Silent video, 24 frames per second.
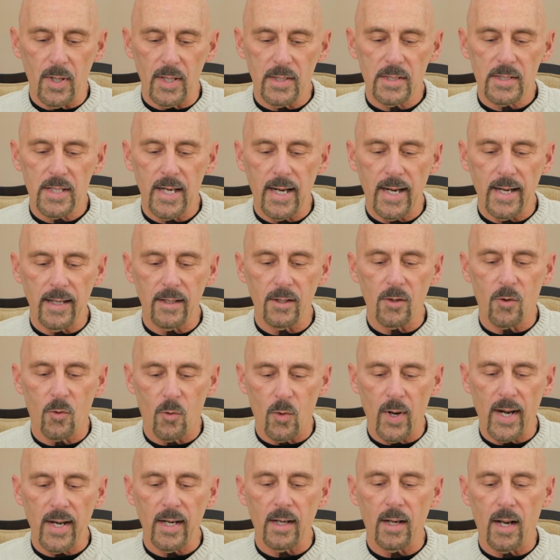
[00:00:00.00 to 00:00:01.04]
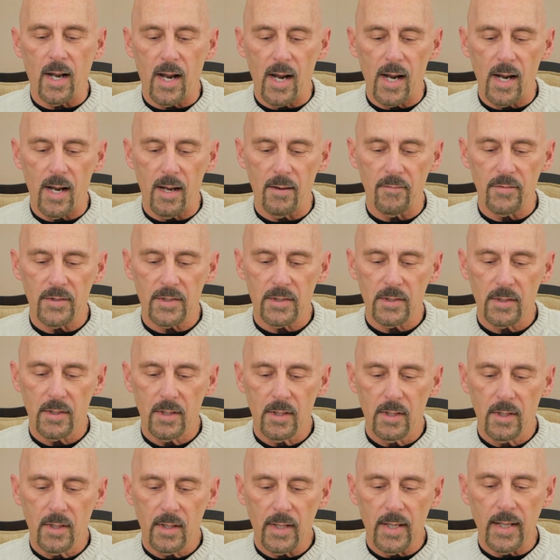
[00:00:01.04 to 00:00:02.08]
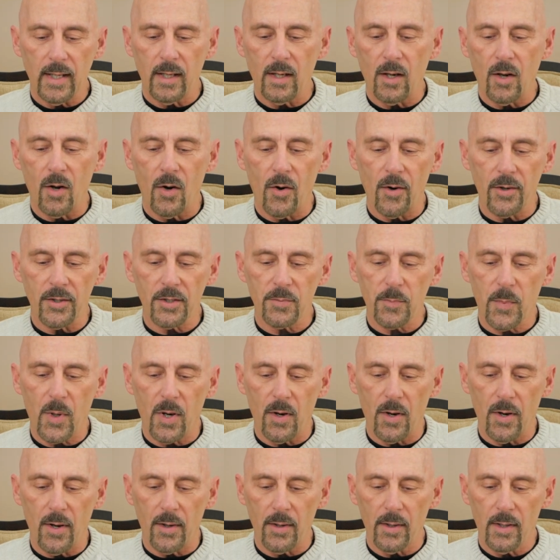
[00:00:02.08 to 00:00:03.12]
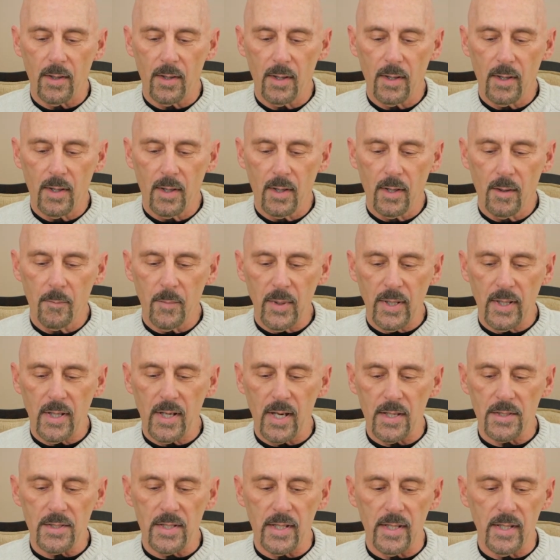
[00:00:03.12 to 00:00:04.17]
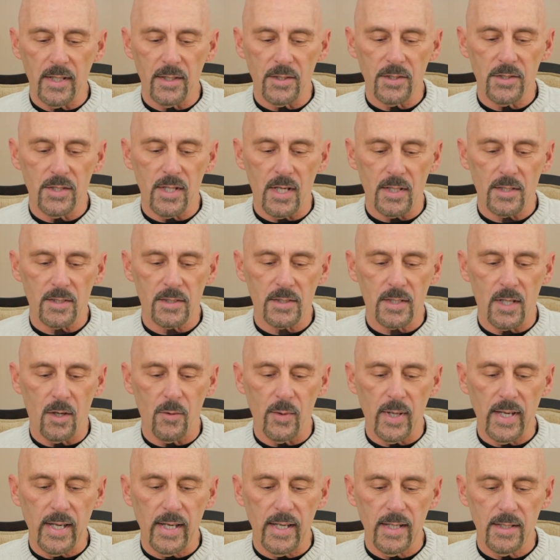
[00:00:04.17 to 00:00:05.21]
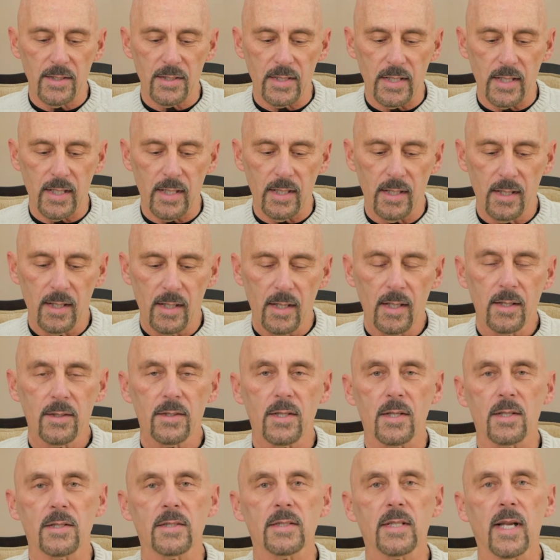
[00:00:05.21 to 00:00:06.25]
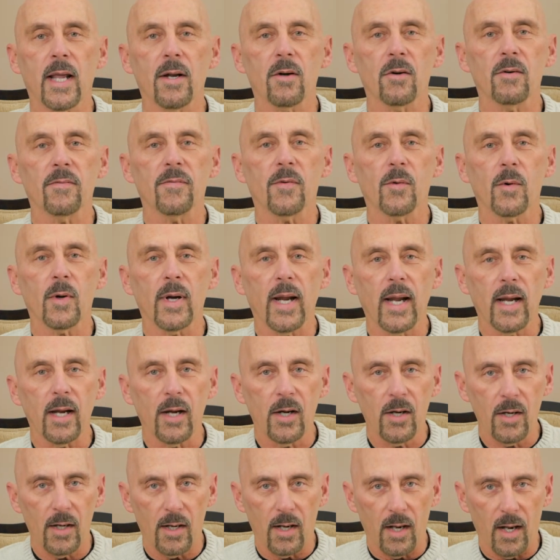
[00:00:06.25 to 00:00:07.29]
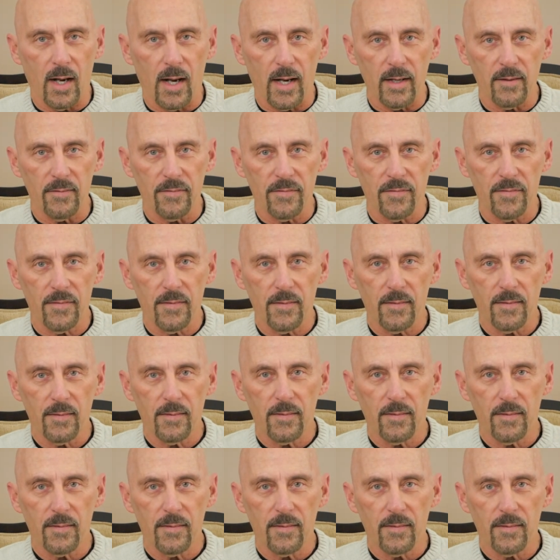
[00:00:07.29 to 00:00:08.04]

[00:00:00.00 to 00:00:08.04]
attain great lives in large part because it is just so easy to settle for a good life.